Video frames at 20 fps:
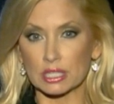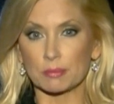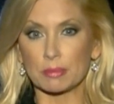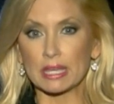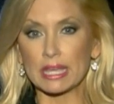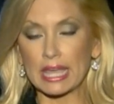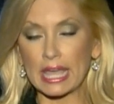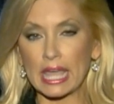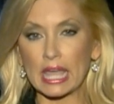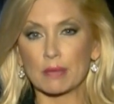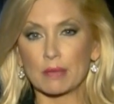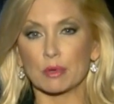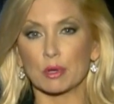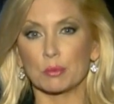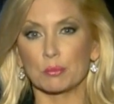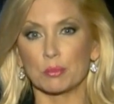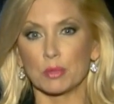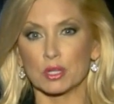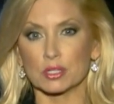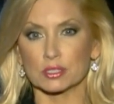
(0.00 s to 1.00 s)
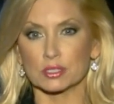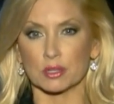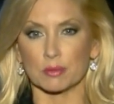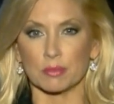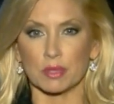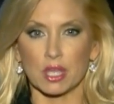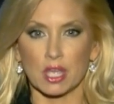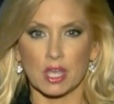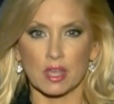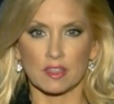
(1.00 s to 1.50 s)
became a
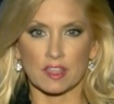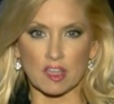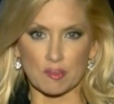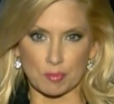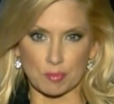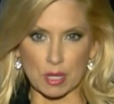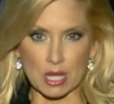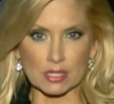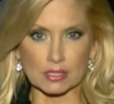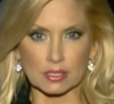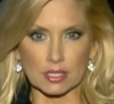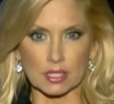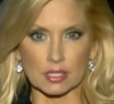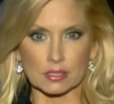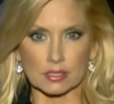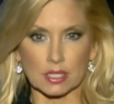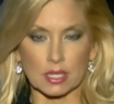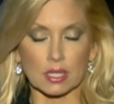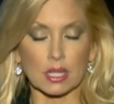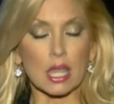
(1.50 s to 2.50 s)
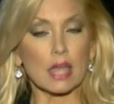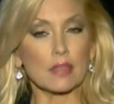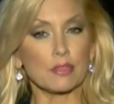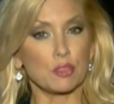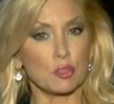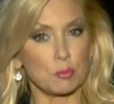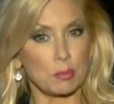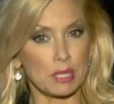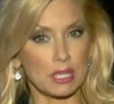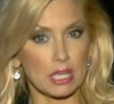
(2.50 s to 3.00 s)
Muslim. The FBI says that
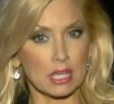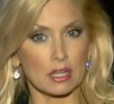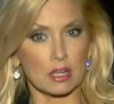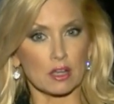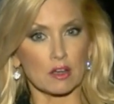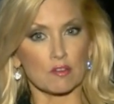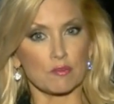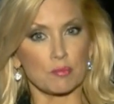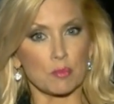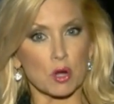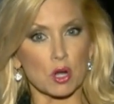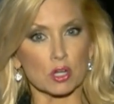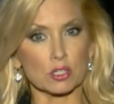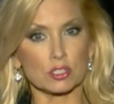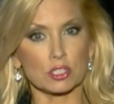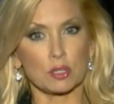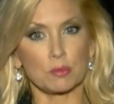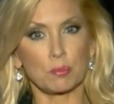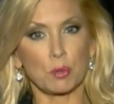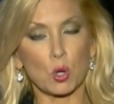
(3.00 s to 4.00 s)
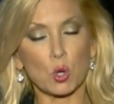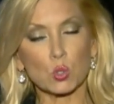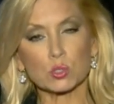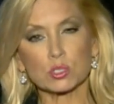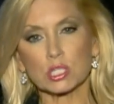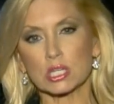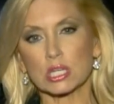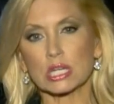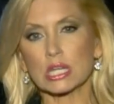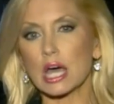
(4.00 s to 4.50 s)
at the beginning of March, he
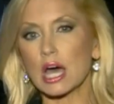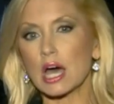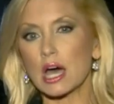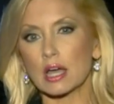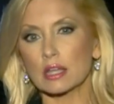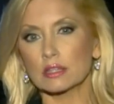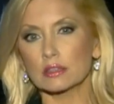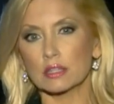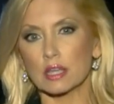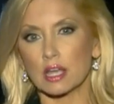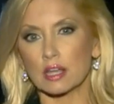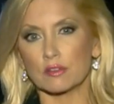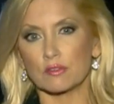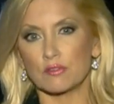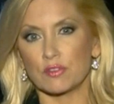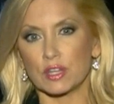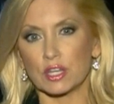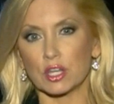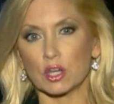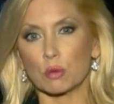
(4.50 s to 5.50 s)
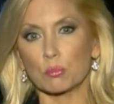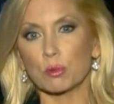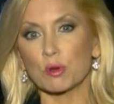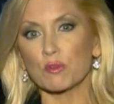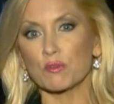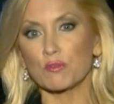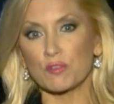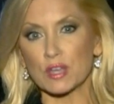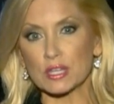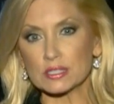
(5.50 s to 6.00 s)
posted an online video
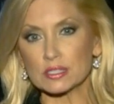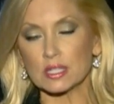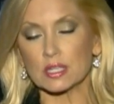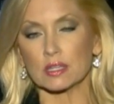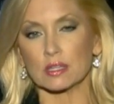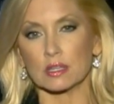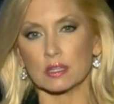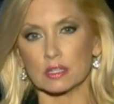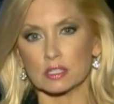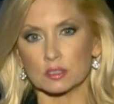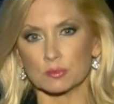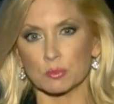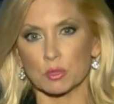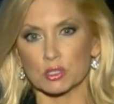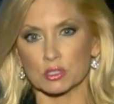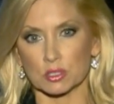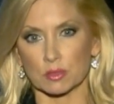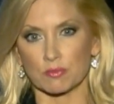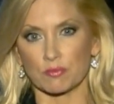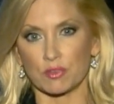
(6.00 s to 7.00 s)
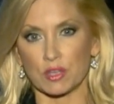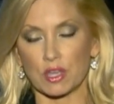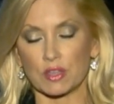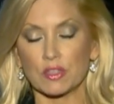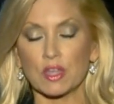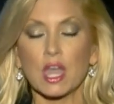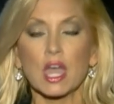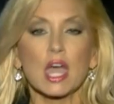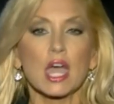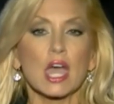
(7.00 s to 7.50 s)
professing his Muslim
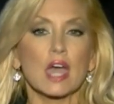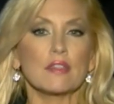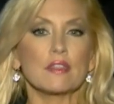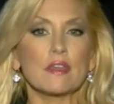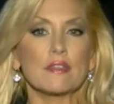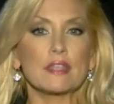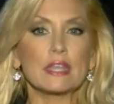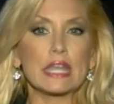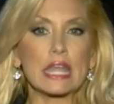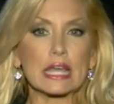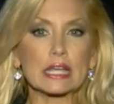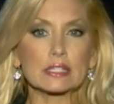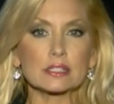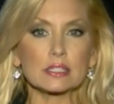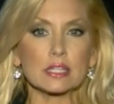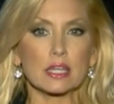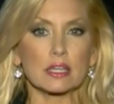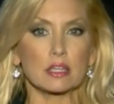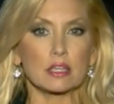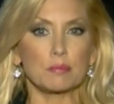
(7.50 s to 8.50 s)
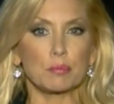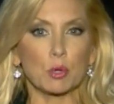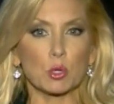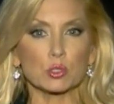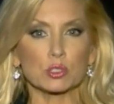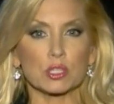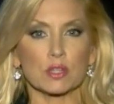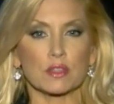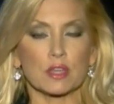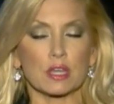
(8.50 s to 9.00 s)
faith, and then the next day he
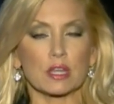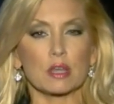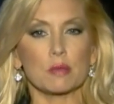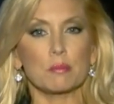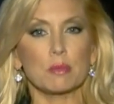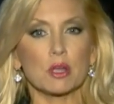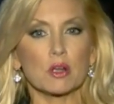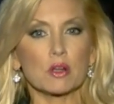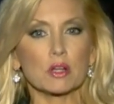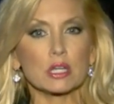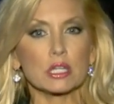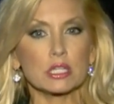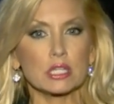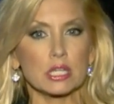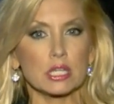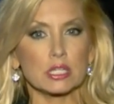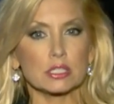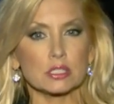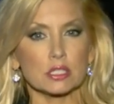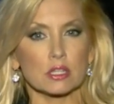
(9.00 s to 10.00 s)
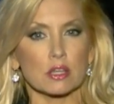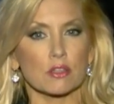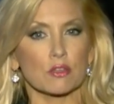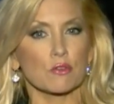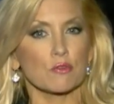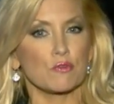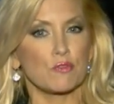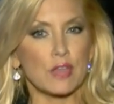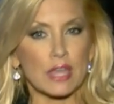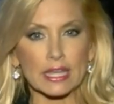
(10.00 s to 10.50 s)
posted that America needs
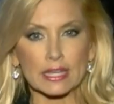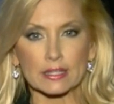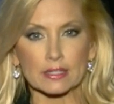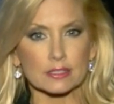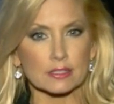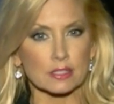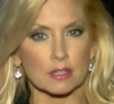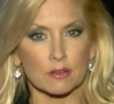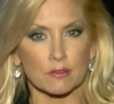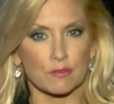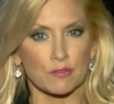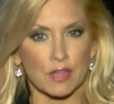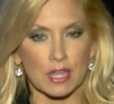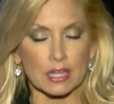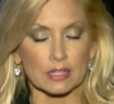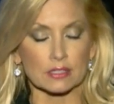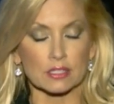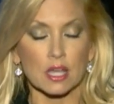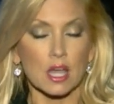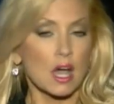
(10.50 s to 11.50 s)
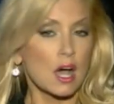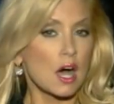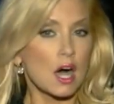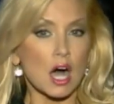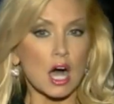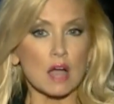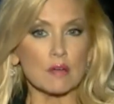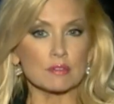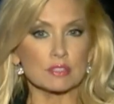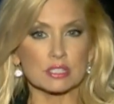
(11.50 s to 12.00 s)
another Vegas event,
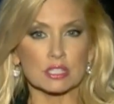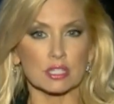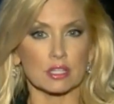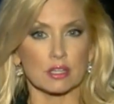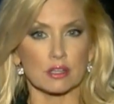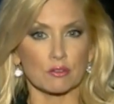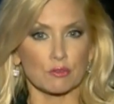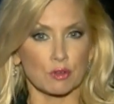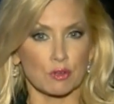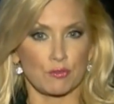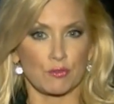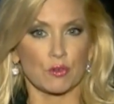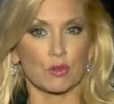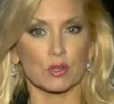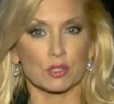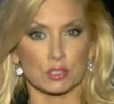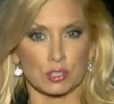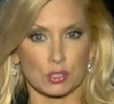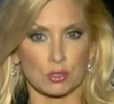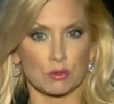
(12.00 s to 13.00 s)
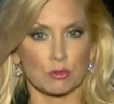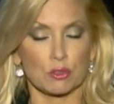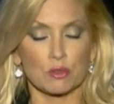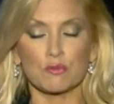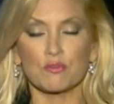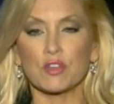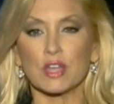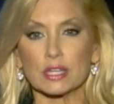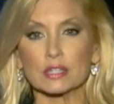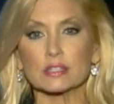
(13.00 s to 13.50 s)
obviously referring to the
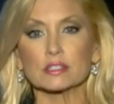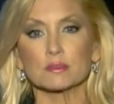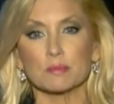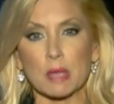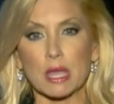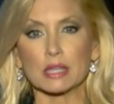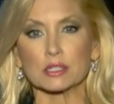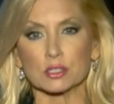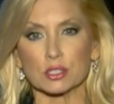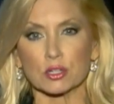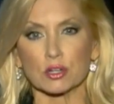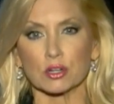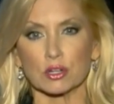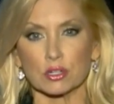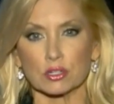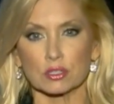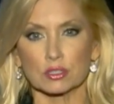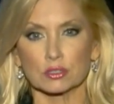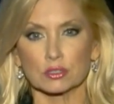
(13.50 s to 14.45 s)
Vegas massacre.